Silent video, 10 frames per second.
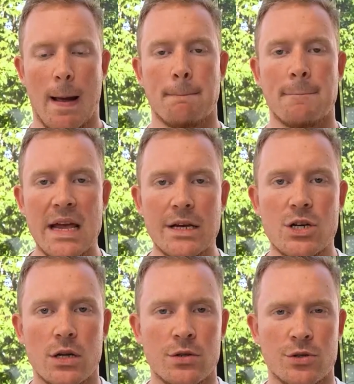make
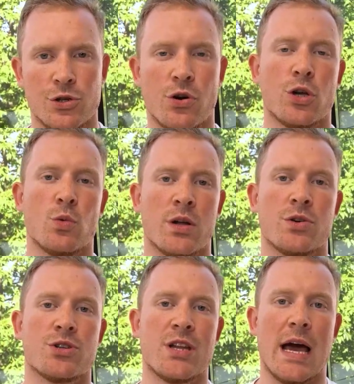sure you
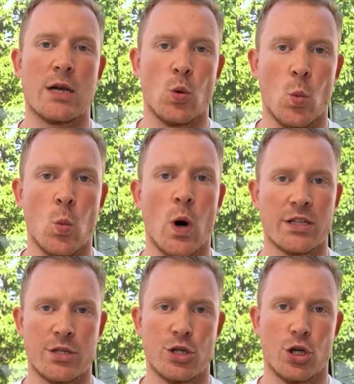understand
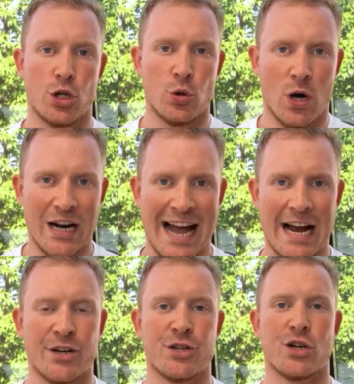what you are
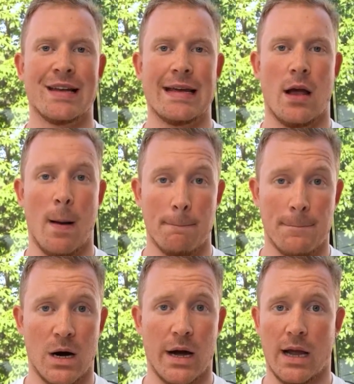actually
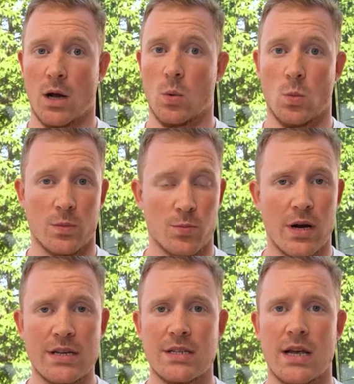buying, what
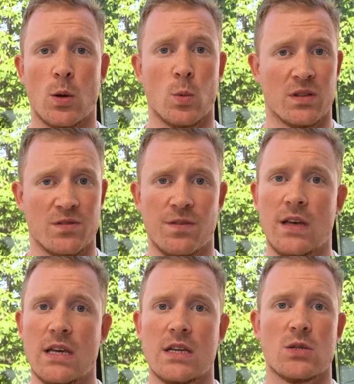pricing, what
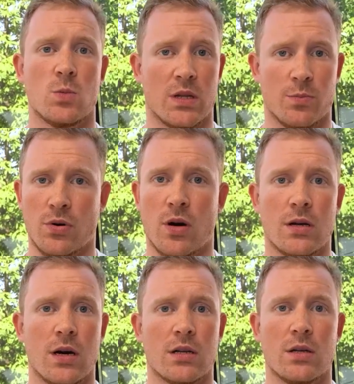fees, what
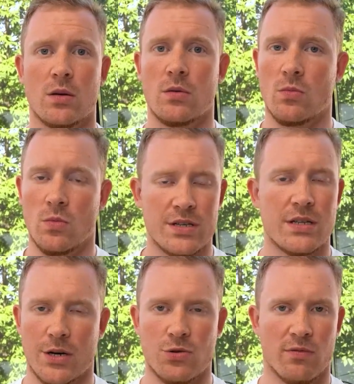product, what is
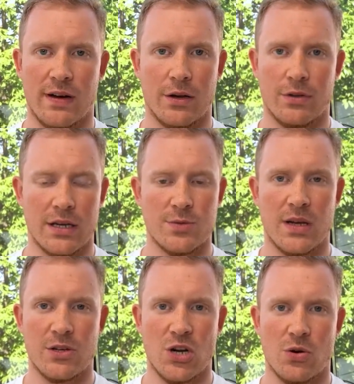the actual value that is
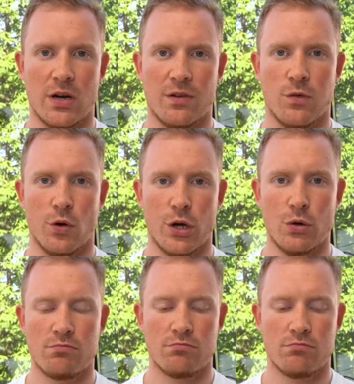being generated for you.